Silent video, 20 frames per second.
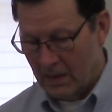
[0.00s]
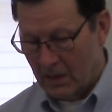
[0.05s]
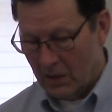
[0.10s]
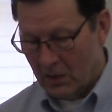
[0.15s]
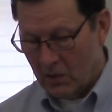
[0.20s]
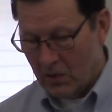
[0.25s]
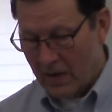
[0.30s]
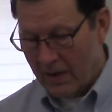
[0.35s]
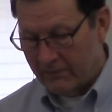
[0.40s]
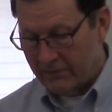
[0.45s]

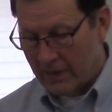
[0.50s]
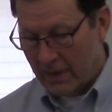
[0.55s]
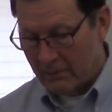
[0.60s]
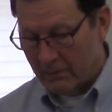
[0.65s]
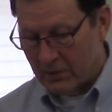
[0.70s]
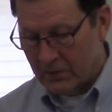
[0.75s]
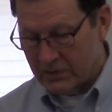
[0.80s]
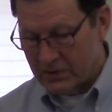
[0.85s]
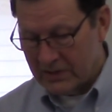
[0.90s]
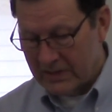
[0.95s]
You have
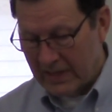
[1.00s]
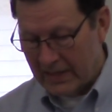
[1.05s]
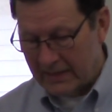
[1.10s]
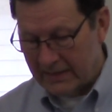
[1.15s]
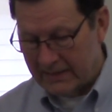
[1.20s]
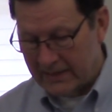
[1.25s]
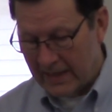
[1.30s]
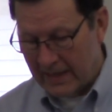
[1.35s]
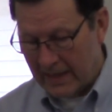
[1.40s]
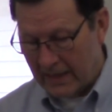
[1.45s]
Numbers
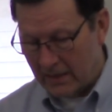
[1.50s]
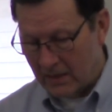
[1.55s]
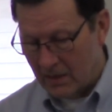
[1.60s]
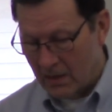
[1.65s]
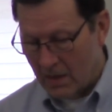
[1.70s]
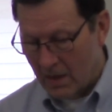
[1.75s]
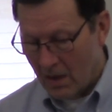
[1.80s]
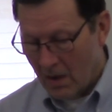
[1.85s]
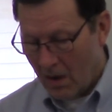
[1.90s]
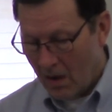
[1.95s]
10:10.
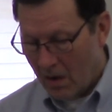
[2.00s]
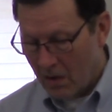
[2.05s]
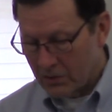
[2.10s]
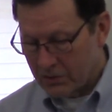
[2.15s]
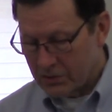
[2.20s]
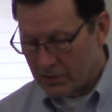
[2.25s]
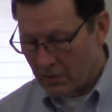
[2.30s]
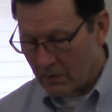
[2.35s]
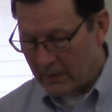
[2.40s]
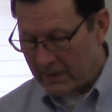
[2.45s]

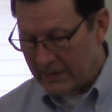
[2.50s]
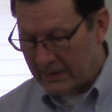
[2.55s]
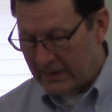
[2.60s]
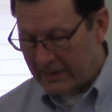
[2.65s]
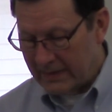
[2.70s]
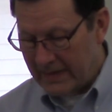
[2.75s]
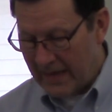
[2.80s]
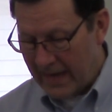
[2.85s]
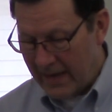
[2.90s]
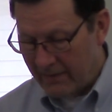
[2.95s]
Also in the
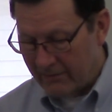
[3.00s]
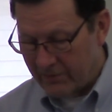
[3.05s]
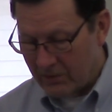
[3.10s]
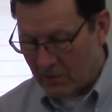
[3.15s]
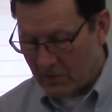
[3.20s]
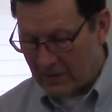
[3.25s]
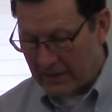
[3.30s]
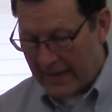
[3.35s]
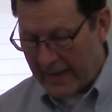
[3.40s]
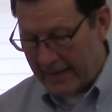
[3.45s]
day of your
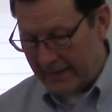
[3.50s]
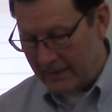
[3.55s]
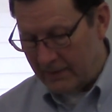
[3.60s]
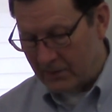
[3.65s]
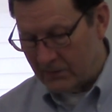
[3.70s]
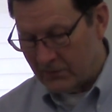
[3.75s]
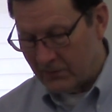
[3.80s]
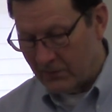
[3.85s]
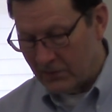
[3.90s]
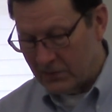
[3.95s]
gladness.
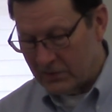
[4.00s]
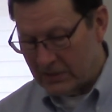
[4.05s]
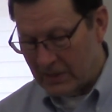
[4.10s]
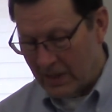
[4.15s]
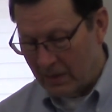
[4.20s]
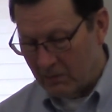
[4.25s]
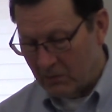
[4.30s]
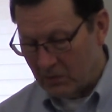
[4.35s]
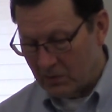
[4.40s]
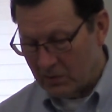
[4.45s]
1
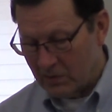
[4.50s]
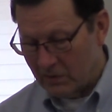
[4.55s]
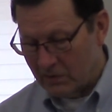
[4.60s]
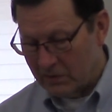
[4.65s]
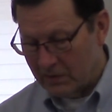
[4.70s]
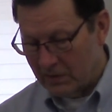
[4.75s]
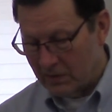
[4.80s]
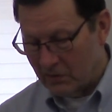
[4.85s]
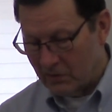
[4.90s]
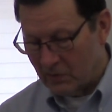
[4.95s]
Samuel
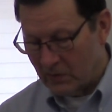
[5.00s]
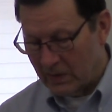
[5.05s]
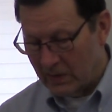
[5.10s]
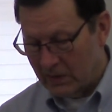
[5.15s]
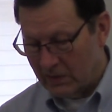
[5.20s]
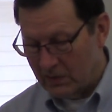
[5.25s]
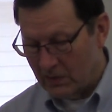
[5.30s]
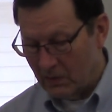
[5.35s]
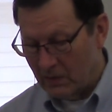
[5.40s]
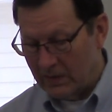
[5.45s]

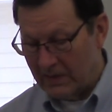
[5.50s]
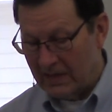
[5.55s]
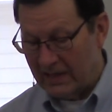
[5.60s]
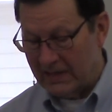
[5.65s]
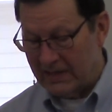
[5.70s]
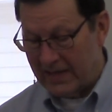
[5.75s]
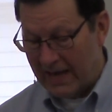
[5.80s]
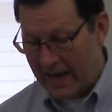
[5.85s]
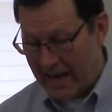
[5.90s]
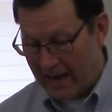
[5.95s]
13:22 in the
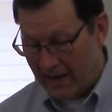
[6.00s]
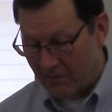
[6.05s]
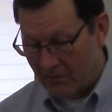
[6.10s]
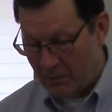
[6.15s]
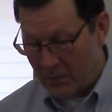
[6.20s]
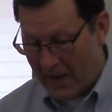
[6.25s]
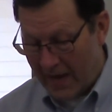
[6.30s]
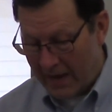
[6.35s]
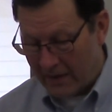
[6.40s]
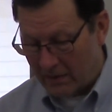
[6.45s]
day of
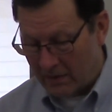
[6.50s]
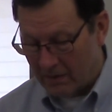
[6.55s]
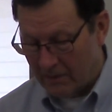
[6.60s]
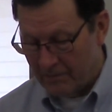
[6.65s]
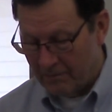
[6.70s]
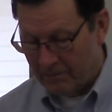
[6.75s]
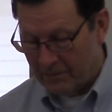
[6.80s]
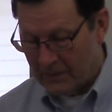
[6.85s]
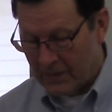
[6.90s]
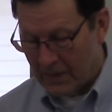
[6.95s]
battle.
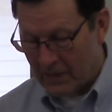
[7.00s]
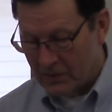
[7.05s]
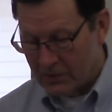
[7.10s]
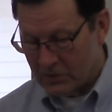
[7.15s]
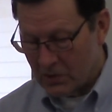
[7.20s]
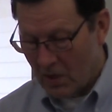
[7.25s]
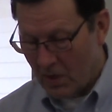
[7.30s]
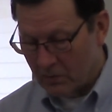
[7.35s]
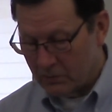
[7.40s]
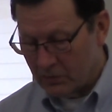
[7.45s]

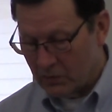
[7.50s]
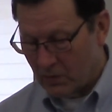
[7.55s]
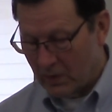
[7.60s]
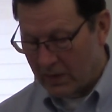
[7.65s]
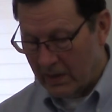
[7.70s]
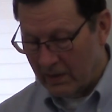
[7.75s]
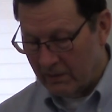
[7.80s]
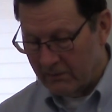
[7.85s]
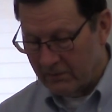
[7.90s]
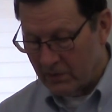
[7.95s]
Psalm
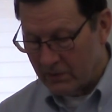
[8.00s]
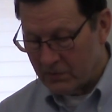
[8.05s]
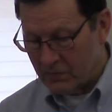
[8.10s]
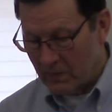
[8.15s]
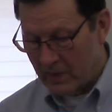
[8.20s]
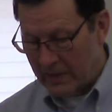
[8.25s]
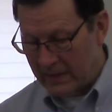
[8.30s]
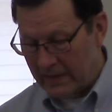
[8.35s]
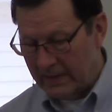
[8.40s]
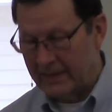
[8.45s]
20 and verse
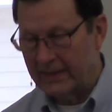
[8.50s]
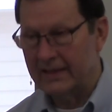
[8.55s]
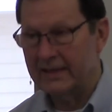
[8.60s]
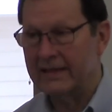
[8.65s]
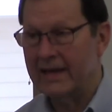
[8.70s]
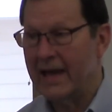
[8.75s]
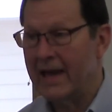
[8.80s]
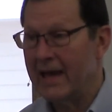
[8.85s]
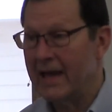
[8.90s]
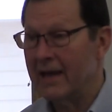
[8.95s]
1 in the
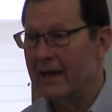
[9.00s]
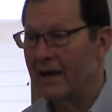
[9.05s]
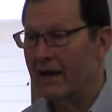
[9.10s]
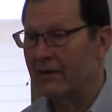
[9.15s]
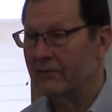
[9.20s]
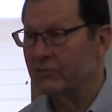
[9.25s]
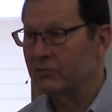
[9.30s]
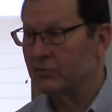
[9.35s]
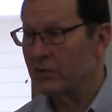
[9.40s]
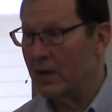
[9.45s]
day
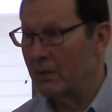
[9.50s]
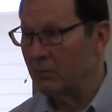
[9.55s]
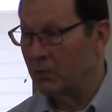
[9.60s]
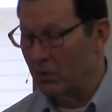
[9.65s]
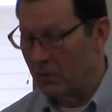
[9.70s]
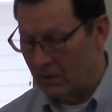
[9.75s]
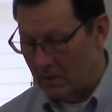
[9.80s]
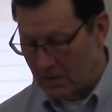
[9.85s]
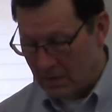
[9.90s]
of trouble.